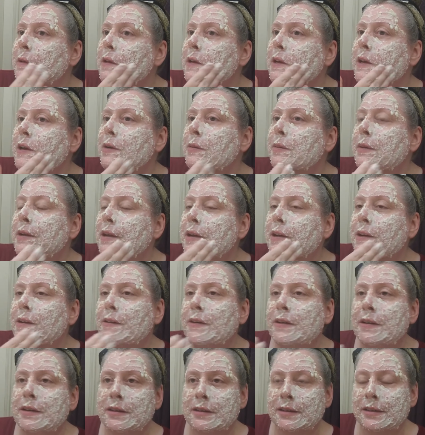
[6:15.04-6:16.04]
There we go.
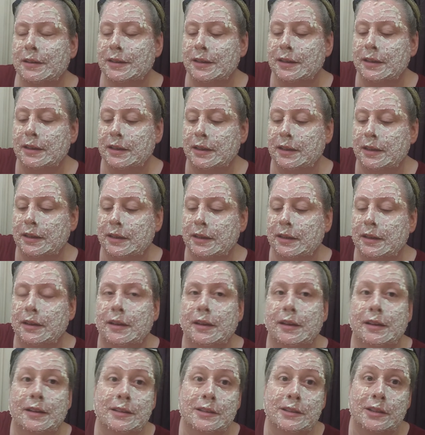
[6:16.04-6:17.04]

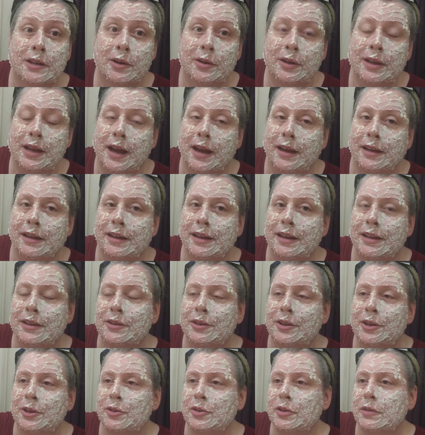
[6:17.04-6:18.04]
So yeah,
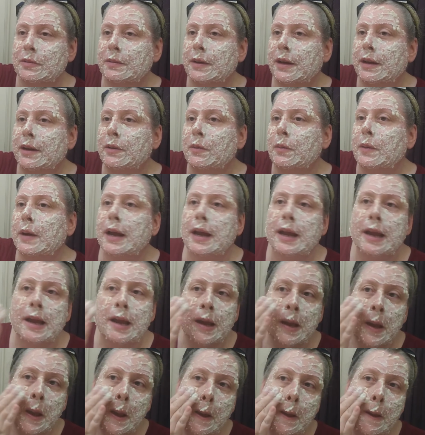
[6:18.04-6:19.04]
either use it right away